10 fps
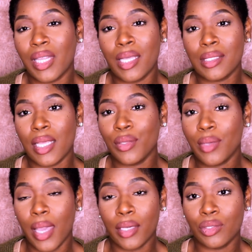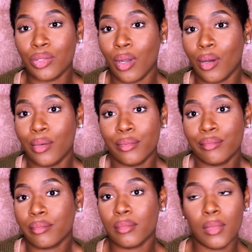for things that you can't
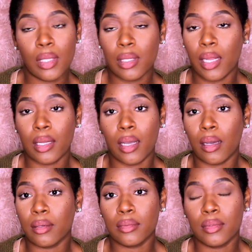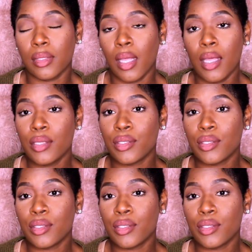control, let it go.